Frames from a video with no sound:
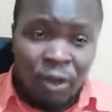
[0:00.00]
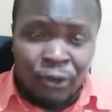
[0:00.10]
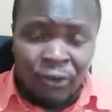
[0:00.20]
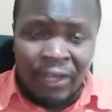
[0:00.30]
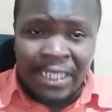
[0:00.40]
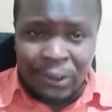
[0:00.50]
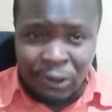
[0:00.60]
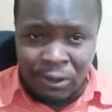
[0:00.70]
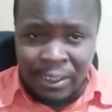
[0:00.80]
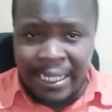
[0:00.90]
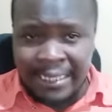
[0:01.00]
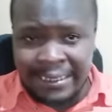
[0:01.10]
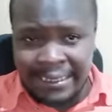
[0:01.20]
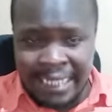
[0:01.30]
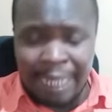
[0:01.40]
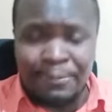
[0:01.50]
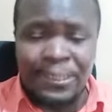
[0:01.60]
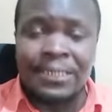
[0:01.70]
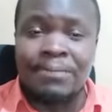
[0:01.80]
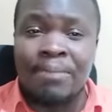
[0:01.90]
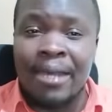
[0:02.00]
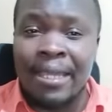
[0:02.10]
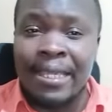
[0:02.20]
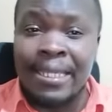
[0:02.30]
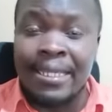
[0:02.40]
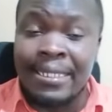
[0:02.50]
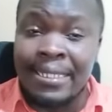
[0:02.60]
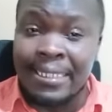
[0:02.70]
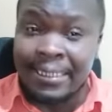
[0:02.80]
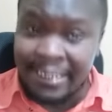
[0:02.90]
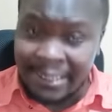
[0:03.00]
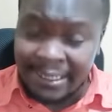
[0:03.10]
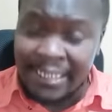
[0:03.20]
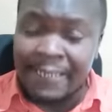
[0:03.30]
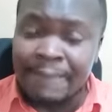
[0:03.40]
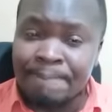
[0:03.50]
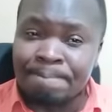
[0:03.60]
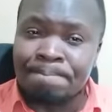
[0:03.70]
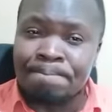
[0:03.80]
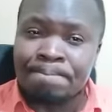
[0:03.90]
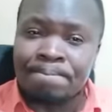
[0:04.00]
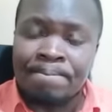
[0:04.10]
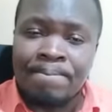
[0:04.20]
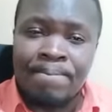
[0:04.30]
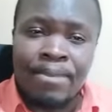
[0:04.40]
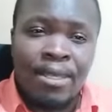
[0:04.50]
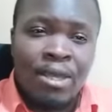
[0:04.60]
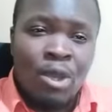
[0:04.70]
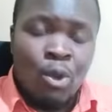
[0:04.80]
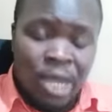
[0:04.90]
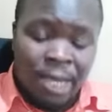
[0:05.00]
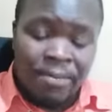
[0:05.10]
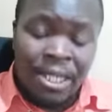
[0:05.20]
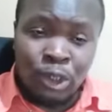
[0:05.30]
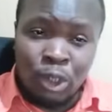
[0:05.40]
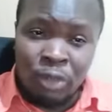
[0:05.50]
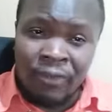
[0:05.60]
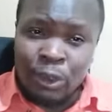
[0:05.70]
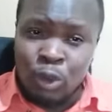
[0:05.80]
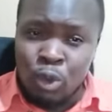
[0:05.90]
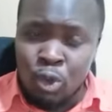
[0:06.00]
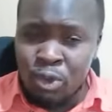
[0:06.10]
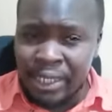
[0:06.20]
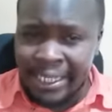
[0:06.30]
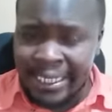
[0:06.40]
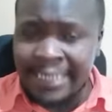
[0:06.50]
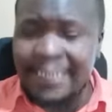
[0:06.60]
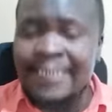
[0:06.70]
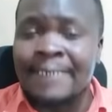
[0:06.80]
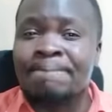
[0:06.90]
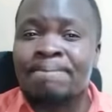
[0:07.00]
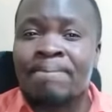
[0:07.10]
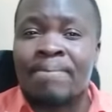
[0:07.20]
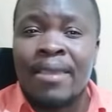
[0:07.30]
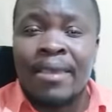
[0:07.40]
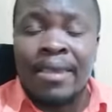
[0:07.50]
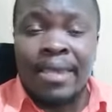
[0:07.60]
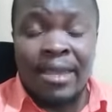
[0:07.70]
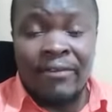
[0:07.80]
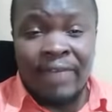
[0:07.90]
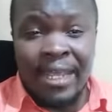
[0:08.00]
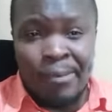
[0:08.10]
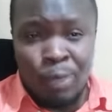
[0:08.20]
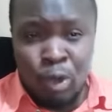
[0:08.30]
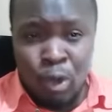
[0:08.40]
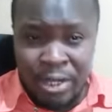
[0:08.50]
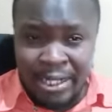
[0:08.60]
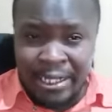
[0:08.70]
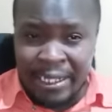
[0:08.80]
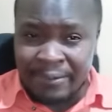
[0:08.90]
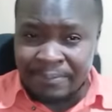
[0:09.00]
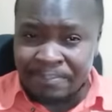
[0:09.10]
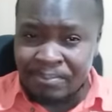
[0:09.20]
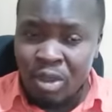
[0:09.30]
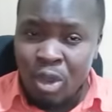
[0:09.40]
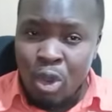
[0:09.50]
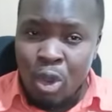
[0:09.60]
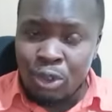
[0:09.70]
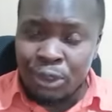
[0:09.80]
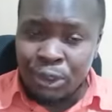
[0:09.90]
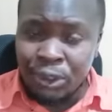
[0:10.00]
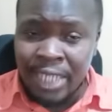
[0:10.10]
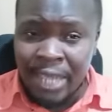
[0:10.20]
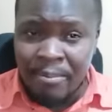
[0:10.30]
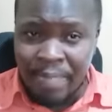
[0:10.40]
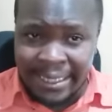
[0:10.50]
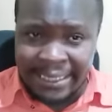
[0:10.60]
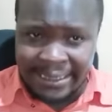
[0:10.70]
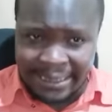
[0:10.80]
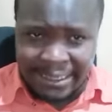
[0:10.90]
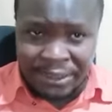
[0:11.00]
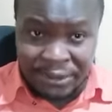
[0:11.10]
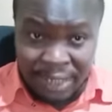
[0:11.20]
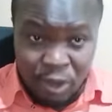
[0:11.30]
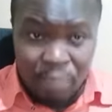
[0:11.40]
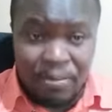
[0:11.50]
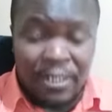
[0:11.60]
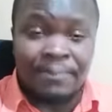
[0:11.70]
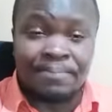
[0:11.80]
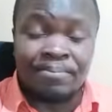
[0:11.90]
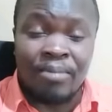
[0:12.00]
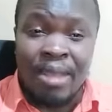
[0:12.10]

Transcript: you go through that story as captured by the star, we are being told that Uhuru Kenyatta and Raila Mulo Odinga on Tuesday met at State House Nairobi